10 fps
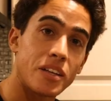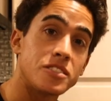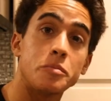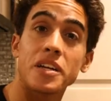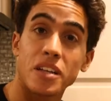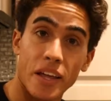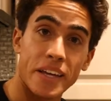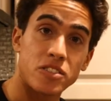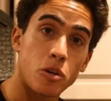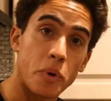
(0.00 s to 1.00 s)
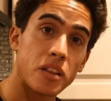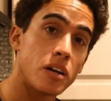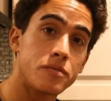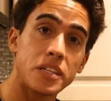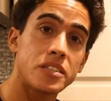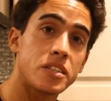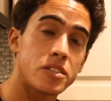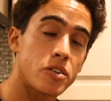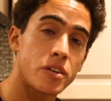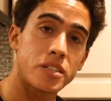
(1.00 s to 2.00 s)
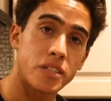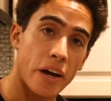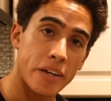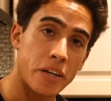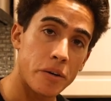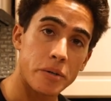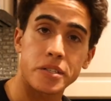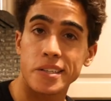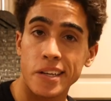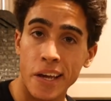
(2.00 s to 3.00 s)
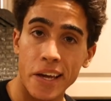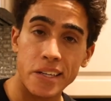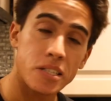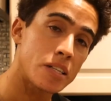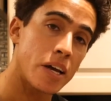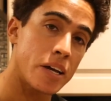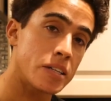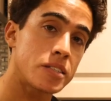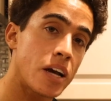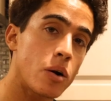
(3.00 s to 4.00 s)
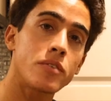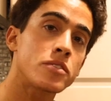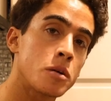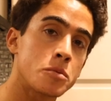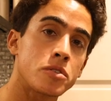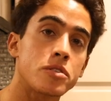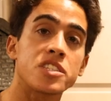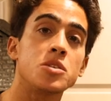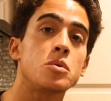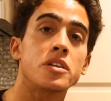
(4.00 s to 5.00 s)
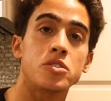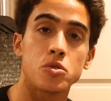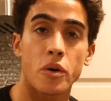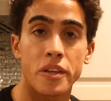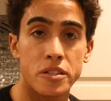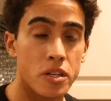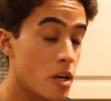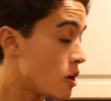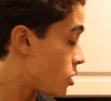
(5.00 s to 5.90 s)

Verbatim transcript: It's a bit late, so my lovely sister is not here to taste test. However, I'm sure she will enjoy this